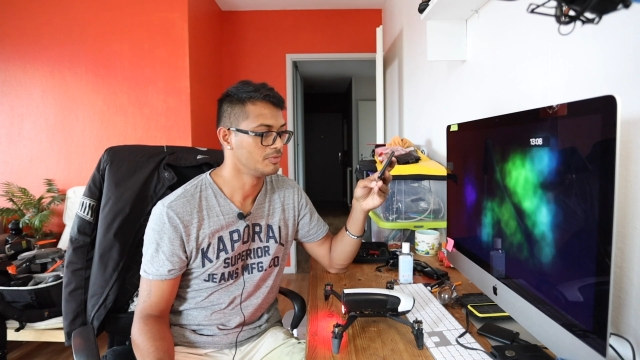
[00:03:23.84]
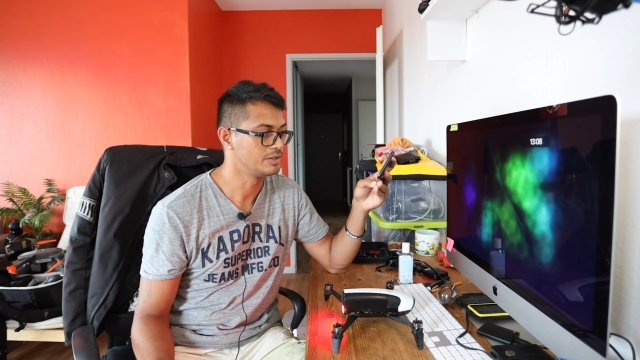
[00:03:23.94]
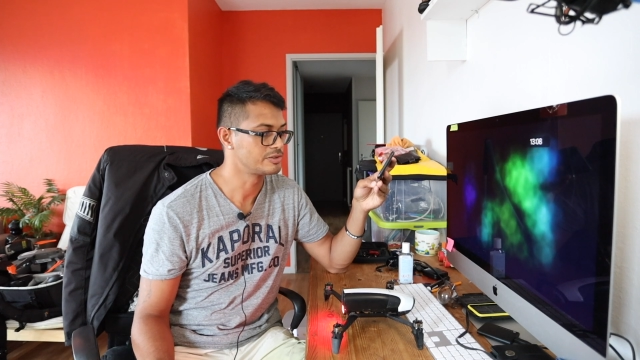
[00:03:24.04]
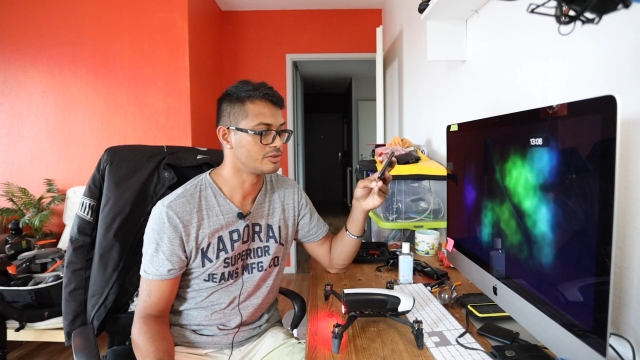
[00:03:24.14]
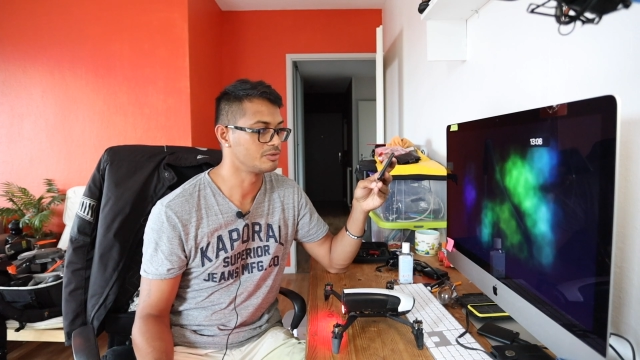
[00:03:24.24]

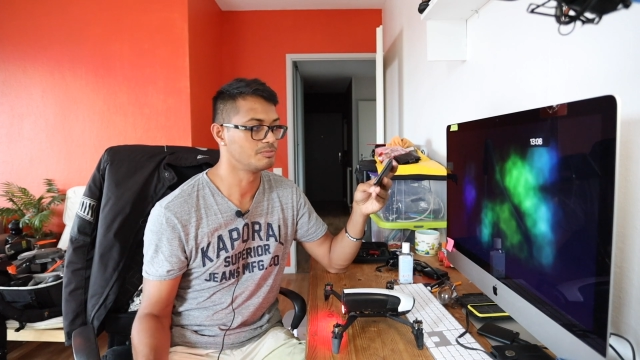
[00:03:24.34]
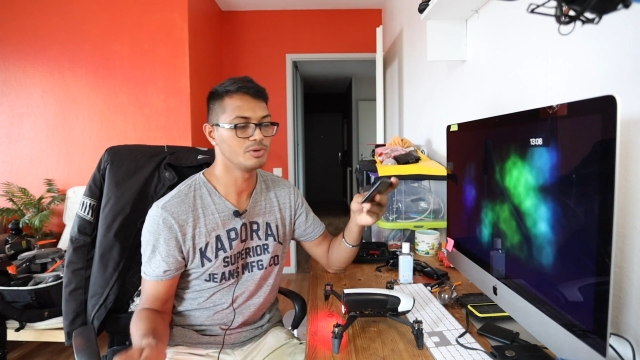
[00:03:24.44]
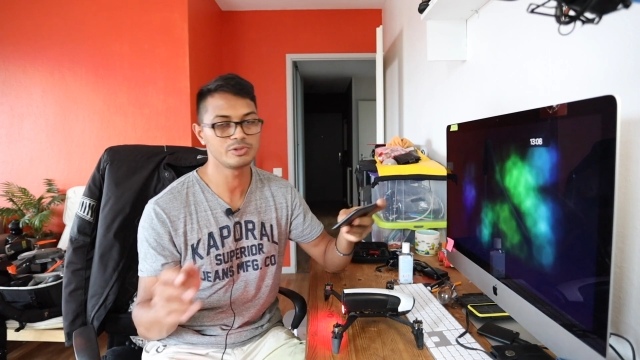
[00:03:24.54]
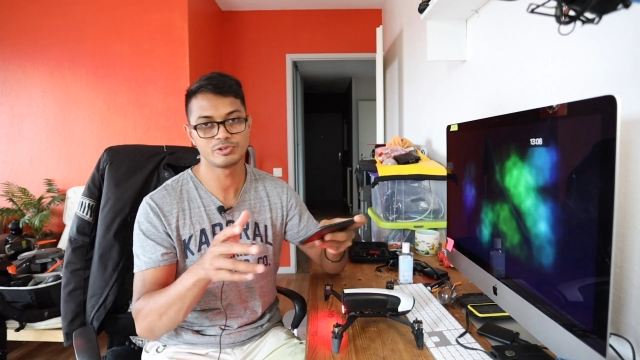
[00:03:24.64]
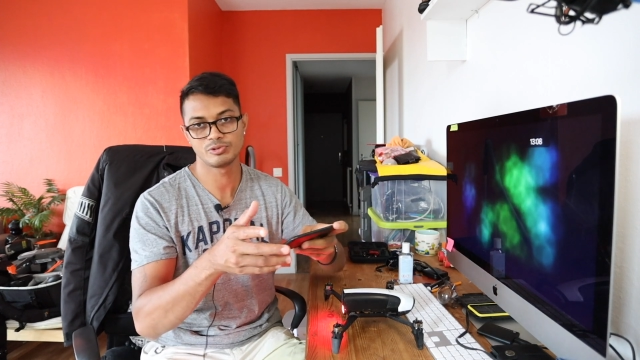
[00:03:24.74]
It's got a
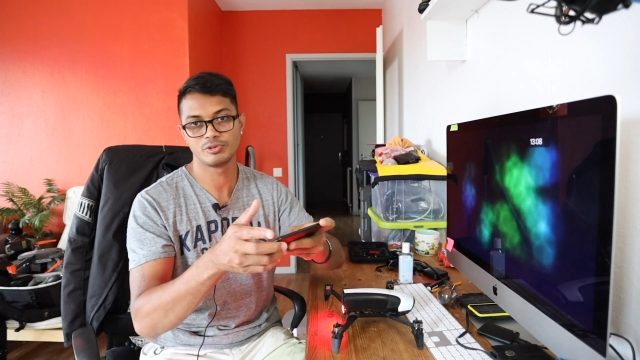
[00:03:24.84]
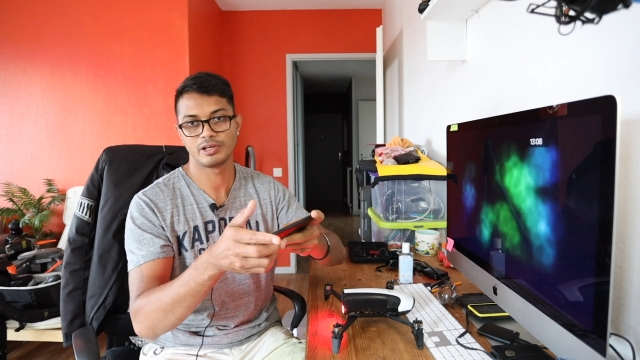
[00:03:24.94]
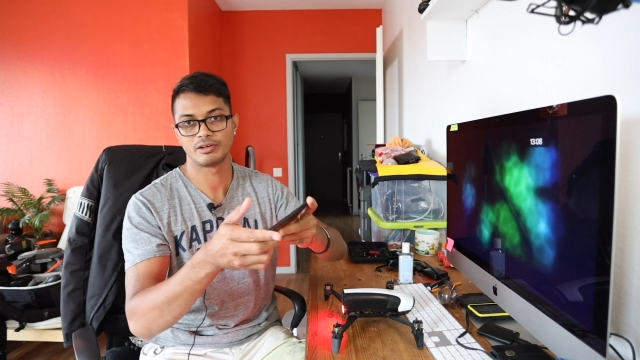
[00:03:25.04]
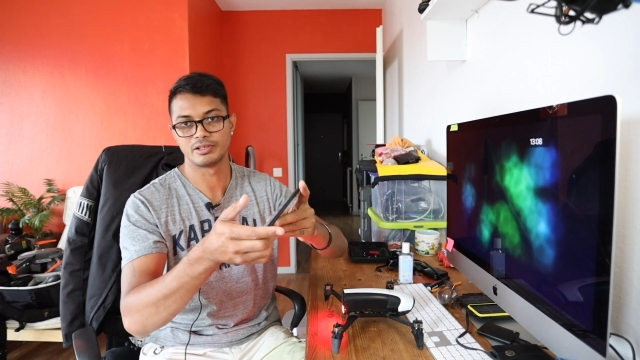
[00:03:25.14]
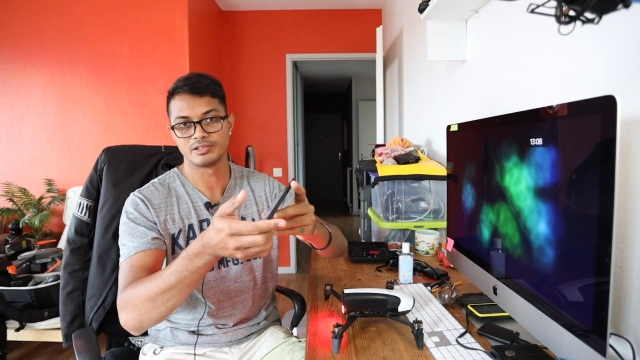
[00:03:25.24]
motor 2
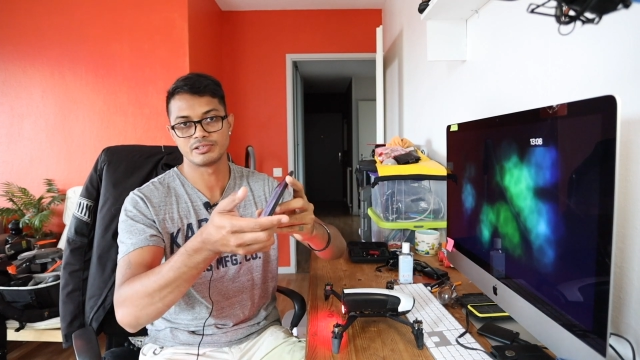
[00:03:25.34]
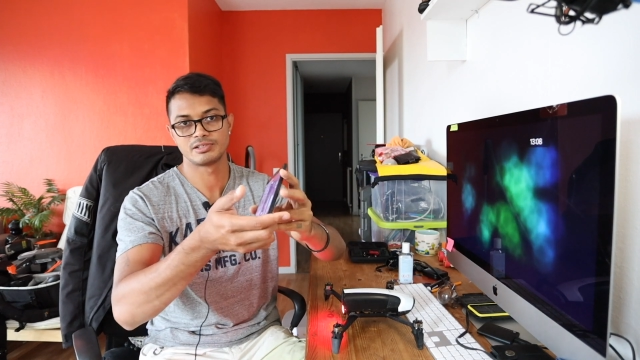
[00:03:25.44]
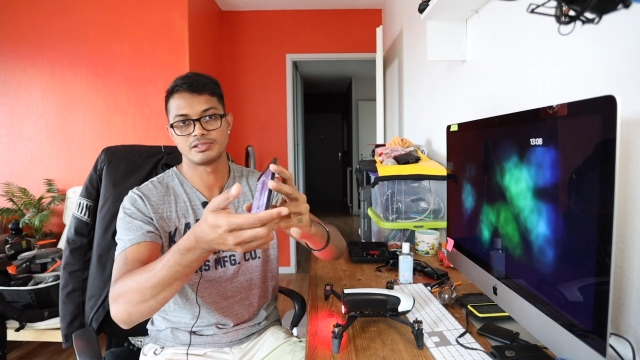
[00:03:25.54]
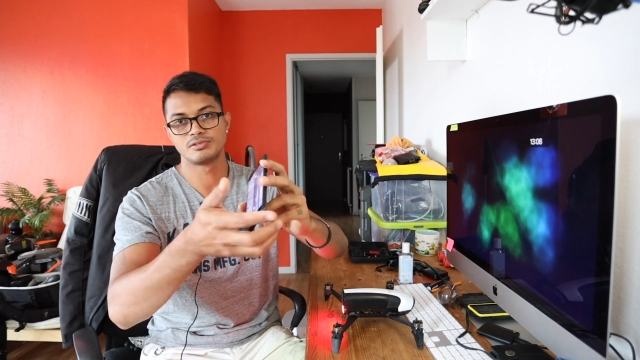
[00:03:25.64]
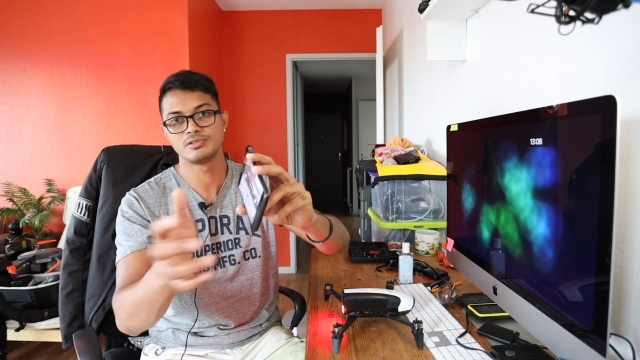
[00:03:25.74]
error as
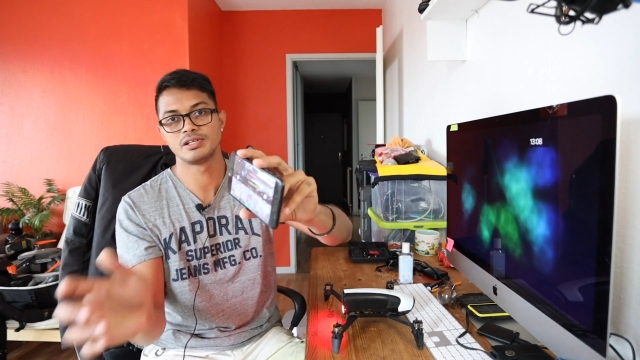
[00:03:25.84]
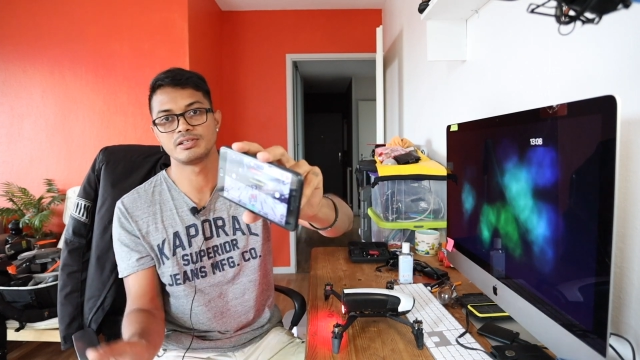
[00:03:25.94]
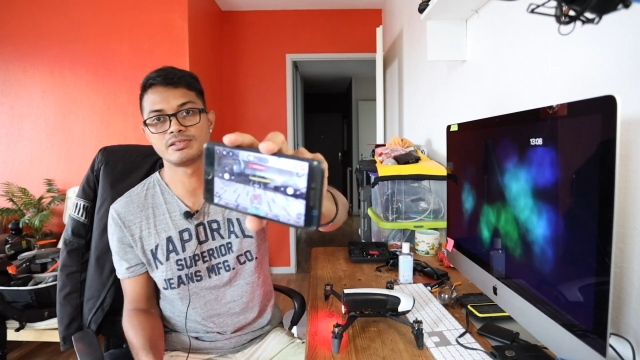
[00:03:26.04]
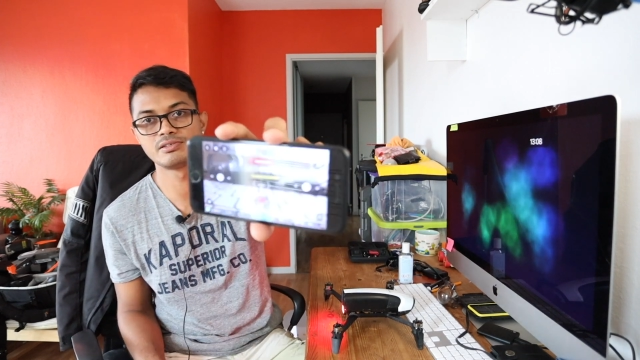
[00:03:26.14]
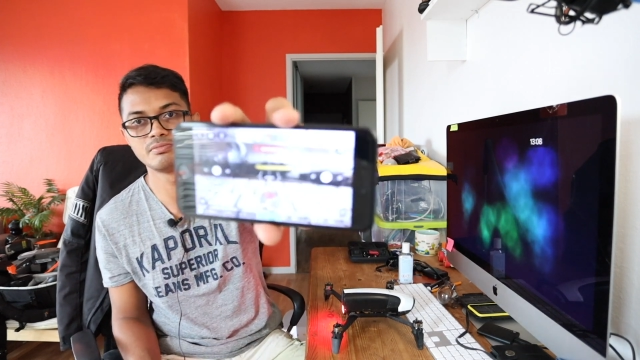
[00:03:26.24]
soon
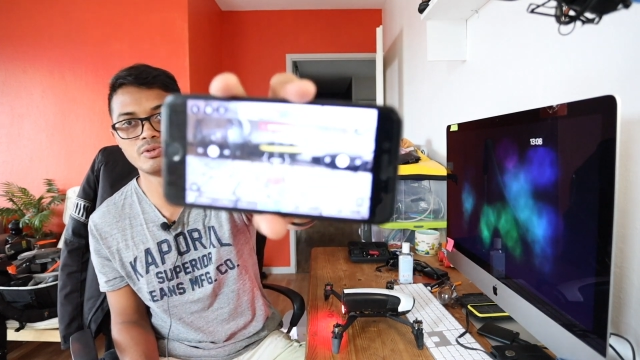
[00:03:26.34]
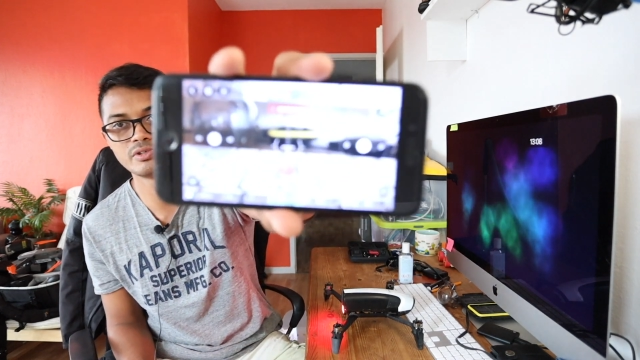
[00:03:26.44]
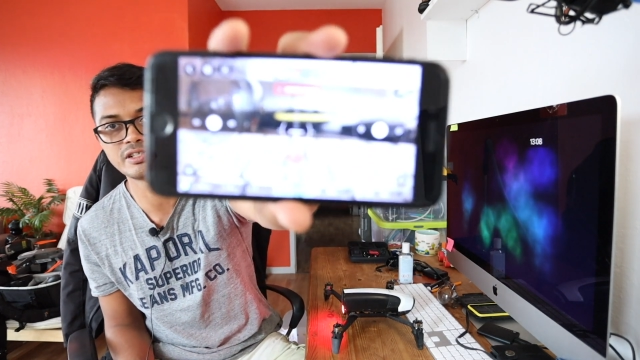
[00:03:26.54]
as the motors